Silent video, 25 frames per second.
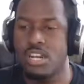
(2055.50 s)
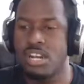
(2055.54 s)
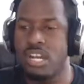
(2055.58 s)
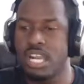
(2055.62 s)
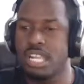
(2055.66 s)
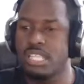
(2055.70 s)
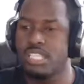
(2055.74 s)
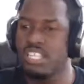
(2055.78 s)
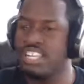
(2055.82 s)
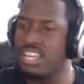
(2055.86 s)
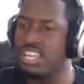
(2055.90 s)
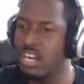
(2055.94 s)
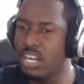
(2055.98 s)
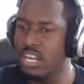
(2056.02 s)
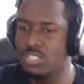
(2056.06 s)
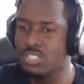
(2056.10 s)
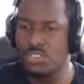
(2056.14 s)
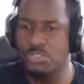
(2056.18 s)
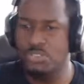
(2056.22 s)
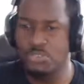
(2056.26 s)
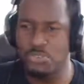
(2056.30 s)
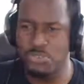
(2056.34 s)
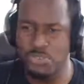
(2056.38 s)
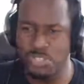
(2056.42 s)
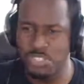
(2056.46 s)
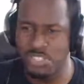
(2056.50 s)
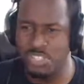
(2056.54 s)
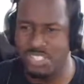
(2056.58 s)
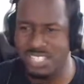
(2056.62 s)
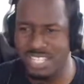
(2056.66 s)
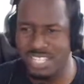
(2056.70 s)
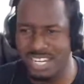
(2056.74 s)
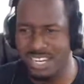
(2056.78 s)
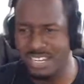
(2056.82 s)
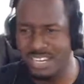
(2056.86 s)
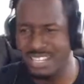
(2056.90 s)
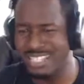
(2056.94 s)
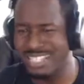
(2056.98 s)
The car's not 30 tons.
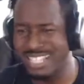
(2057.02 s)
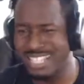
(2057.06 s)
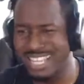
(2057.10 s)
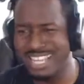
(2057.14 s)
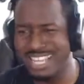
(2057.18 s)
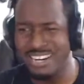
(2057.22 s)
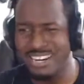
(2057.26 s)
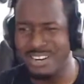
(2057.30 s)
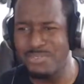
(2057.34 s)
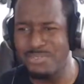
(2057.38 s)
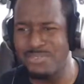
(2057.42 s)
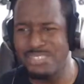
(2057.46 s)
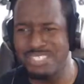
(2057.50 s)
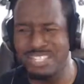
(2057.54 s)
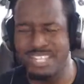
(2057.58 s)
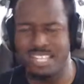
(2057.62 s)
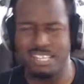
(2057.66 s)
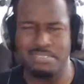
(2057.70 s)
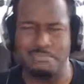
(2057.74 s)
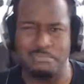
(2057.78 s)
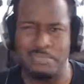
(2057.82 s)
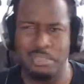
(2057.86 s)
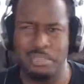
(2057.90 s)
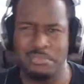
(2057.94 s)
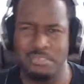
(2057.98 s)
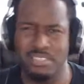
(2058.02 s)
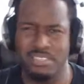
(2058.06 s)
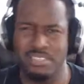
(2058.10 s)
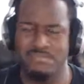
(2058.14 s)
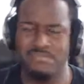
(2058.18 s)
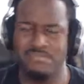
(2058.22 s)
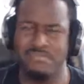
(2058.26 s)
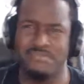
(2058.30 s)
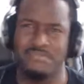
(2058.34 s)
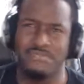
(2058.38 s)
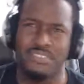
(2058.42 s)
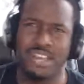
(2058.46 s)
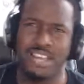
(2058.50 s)
That car was like maybe
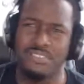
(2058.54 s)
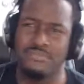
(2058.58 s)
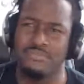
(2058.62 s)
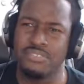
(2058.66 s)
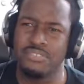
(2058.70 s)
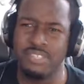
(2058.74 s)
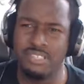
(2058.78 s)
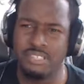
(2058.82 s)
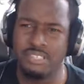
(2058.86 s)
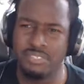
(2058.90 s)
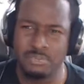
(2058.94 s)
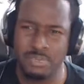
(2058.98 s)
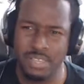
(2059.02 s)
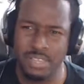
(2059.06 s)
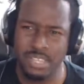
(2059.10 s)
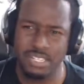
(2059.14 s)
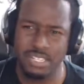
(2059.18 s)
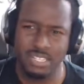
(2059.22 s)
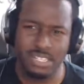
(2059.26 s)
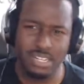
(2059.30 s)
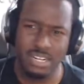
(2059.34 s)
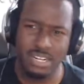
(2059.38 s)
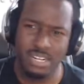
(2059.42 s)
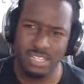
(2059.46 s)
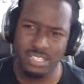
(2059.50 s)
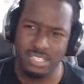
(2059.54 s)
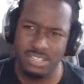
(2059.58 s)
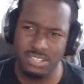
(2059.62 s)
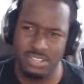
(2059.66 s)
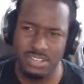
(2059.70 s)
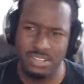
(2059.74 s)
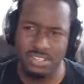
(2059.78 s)
5 tons, man. The cars are not.